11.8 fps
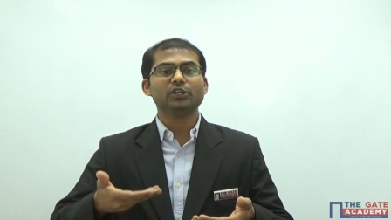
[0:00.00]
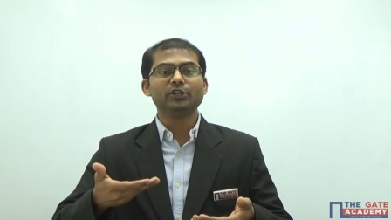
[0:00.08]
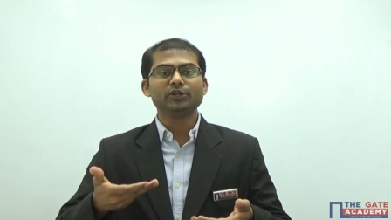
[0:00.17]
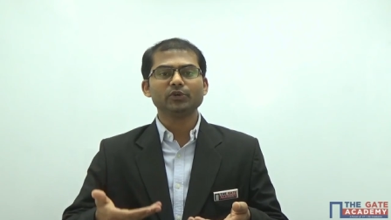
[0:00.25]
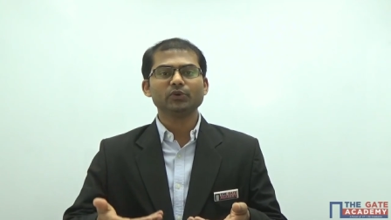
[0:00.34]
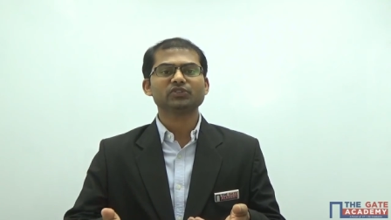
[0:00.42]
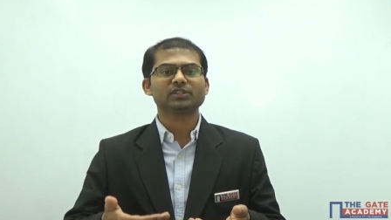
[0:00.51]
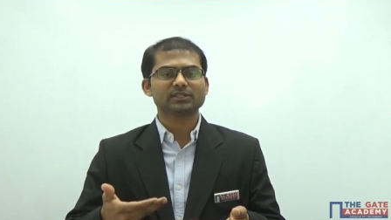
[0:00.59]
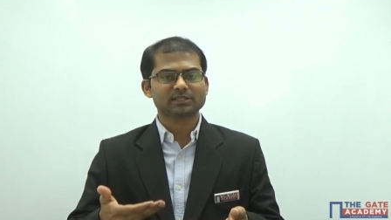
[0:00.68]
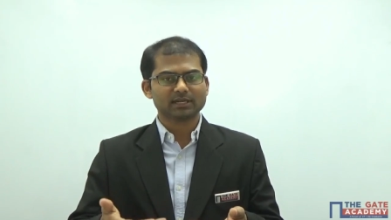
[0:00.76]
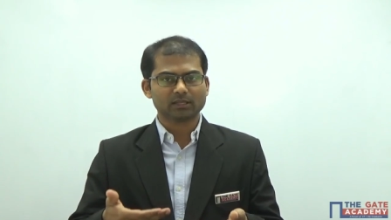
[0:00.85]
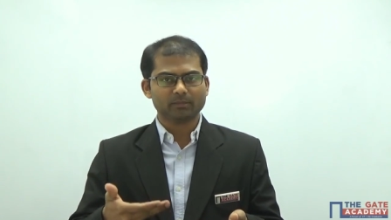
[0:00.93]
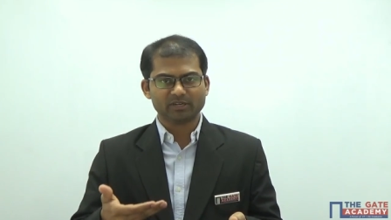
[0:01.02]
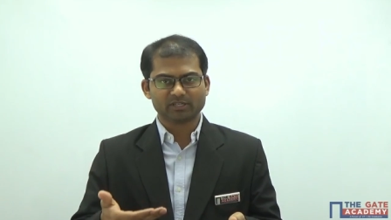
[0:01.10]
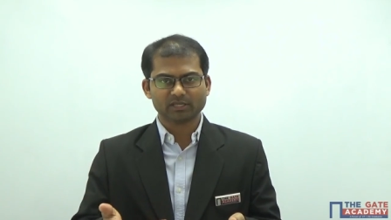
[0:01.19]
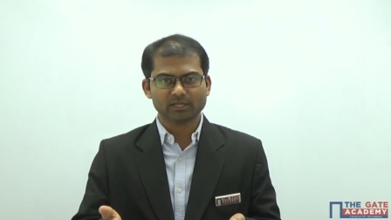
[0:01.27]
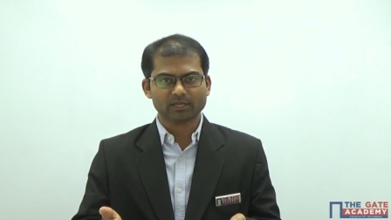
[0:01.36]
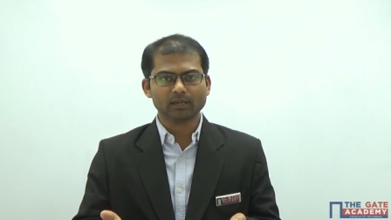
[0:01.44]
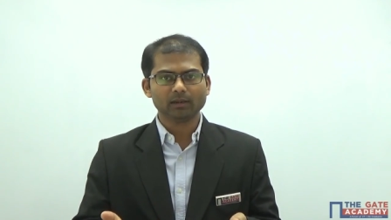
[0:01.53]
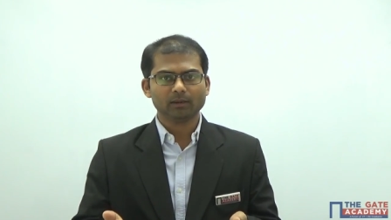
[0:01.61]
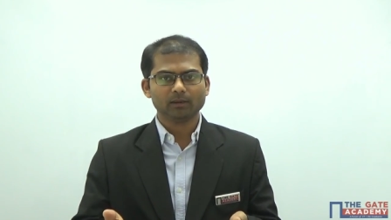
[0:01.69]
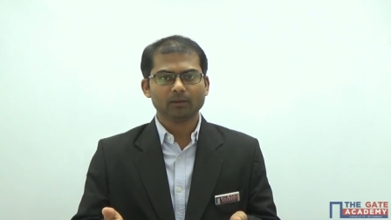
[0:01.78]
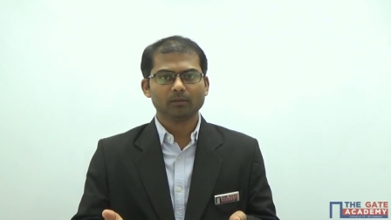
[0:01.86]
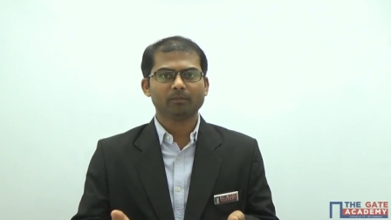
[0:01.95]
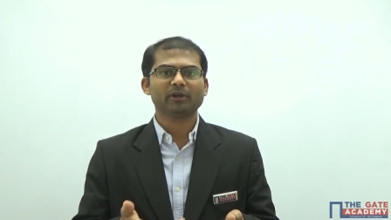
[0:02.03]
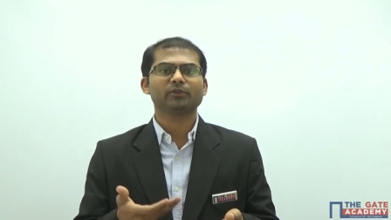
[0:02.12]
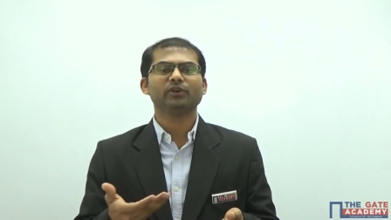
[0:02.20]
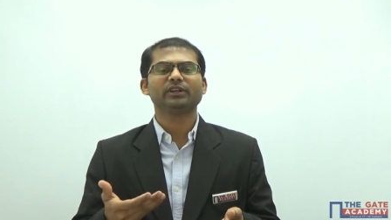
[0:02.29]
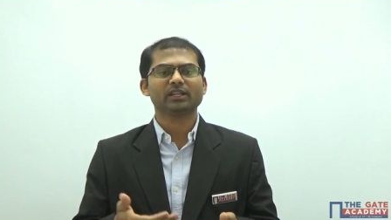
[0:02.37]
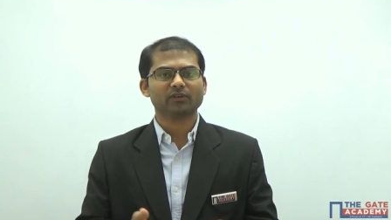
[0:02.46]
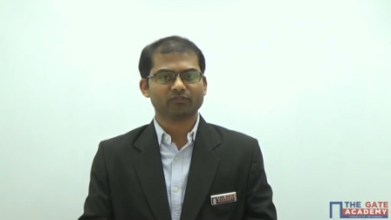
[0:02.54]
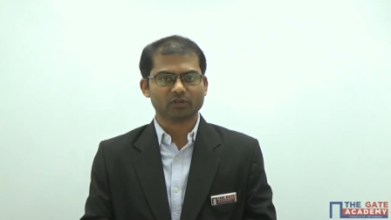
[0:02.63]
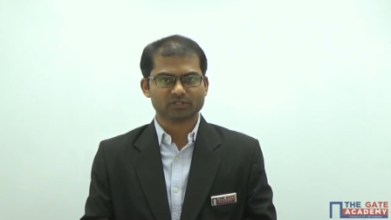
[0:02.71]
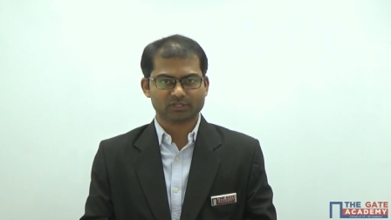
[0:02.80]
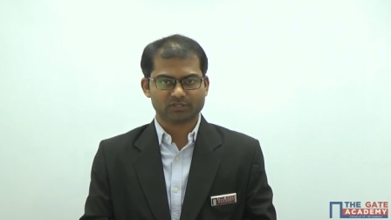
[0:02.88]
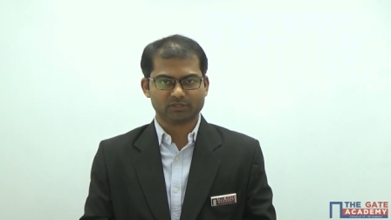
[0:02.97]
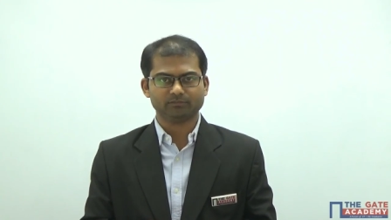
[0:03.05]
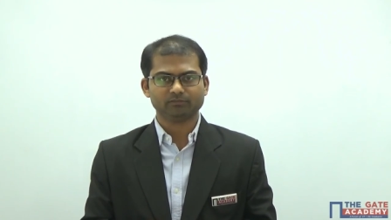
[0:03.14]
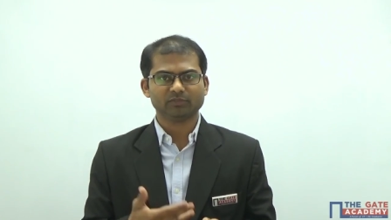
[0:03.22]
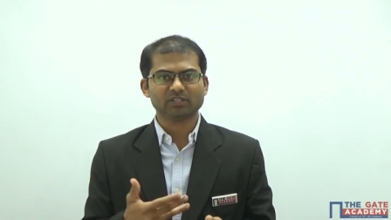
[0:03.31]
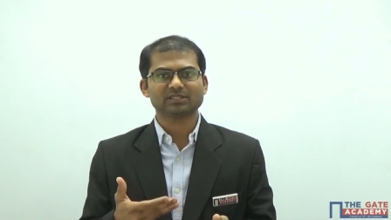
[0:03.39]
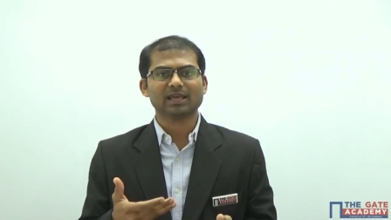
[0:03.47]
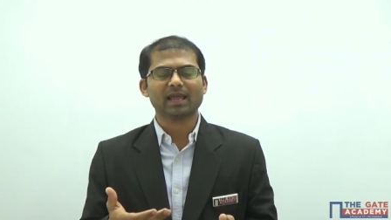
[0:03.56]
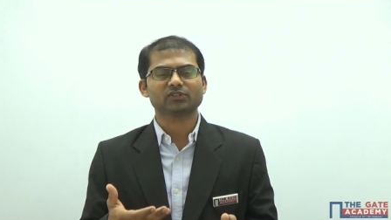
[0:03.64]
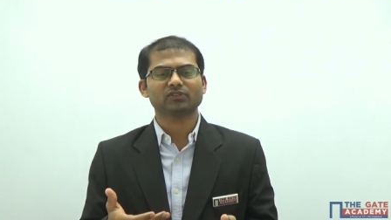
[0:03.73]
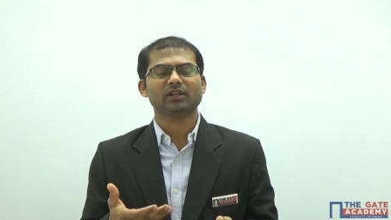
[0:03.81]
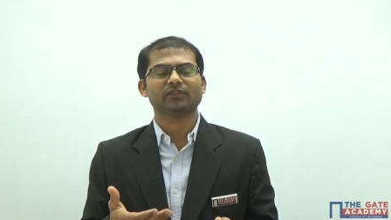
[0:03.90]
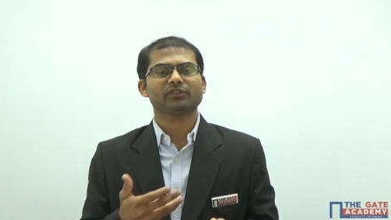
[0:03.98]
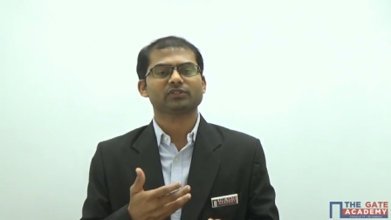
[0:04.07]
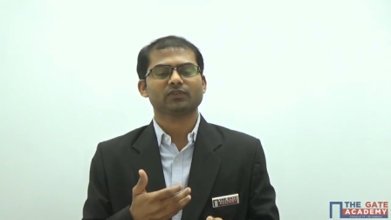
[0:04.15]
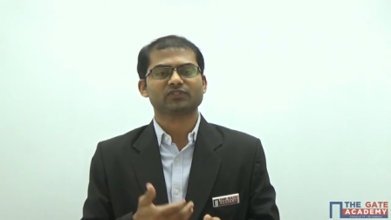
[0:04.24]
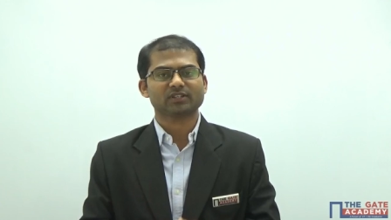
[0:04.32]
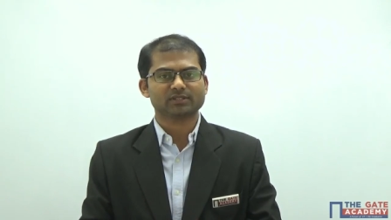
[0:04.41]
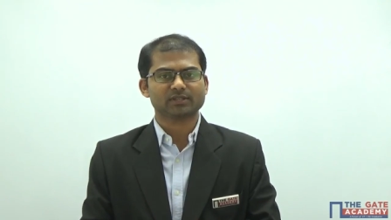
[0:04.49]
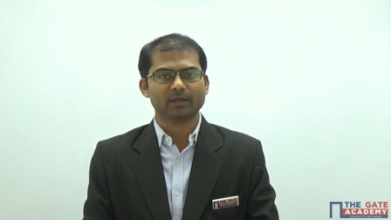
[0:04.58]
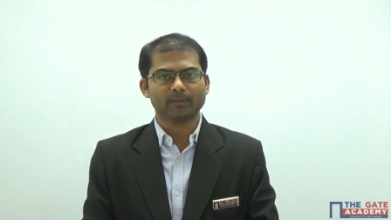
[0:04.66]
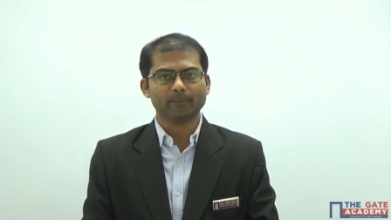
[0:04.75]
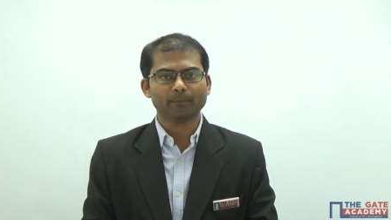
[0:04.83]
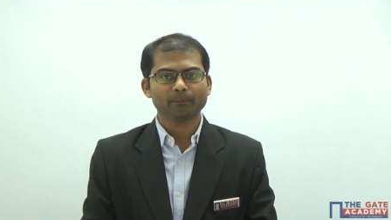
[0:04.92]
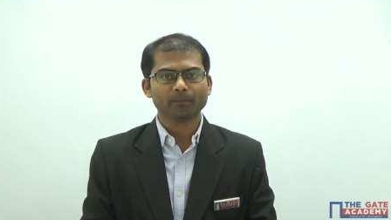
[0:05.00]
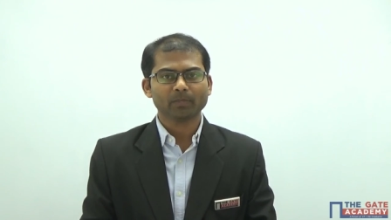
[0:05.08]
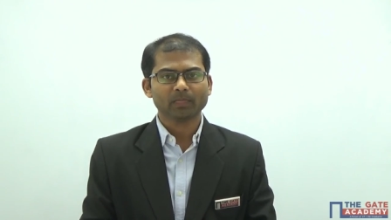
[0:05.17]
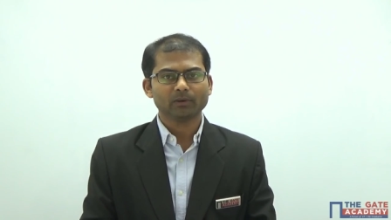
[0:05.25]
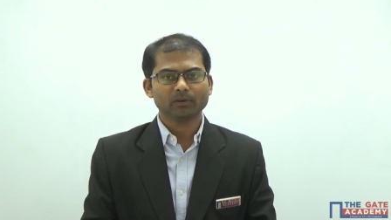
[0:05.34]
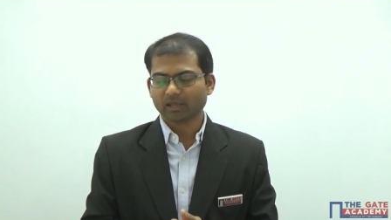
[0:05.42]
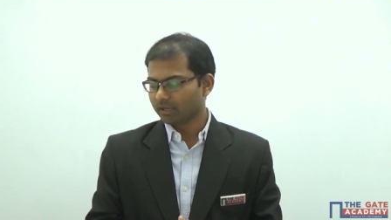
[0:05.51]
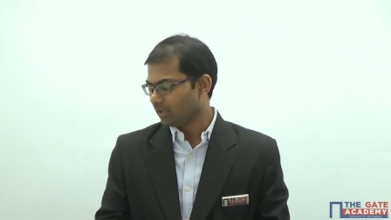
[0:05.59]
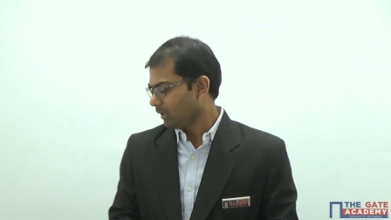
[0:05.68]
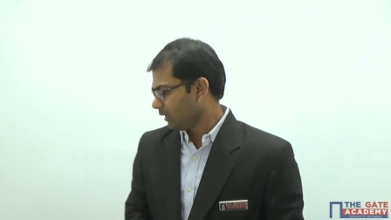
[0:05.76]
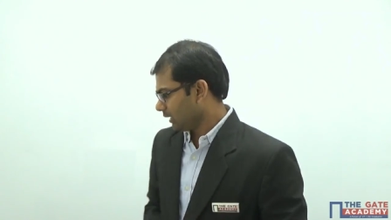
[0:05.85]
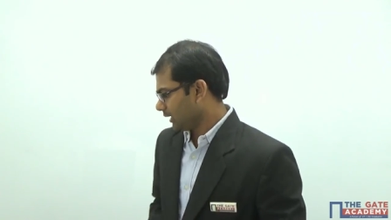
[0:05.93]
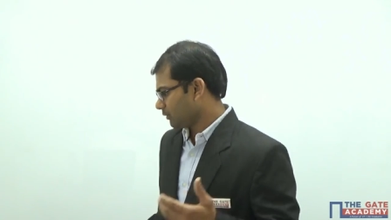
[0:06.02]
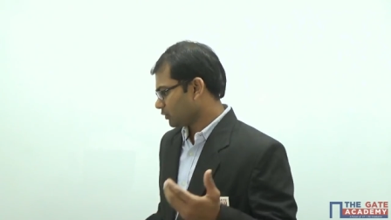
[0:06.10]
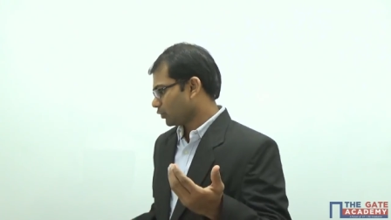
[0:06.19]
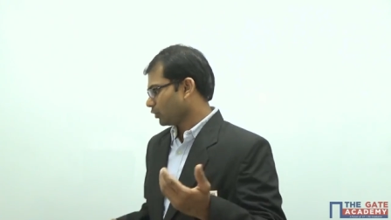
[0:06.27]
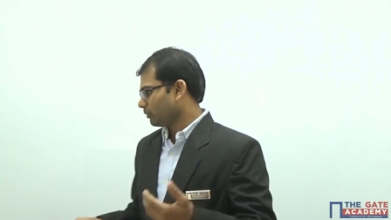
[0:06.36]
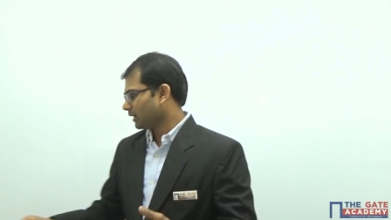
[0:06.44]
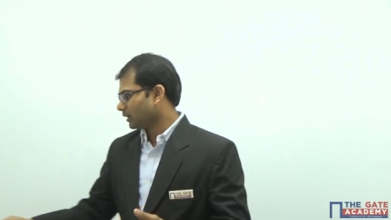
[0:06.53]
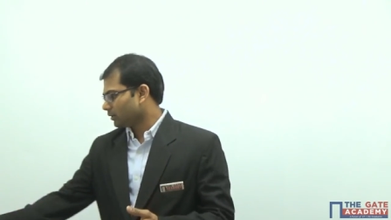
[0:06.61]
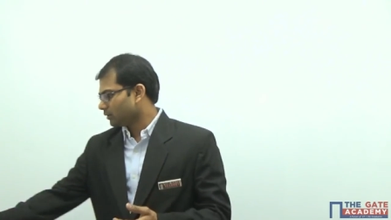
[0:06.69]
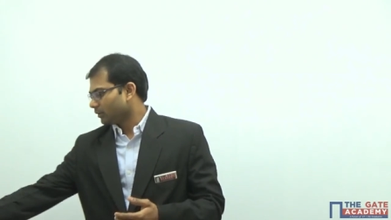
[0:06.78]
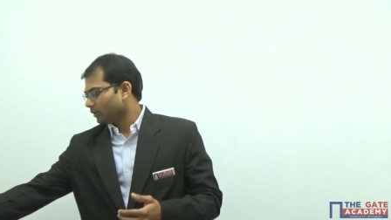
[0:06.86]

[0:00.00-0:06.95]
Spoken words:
induced inside the material per unit area of cross-section. That's the actual definition of stress here. Okay, let me show you by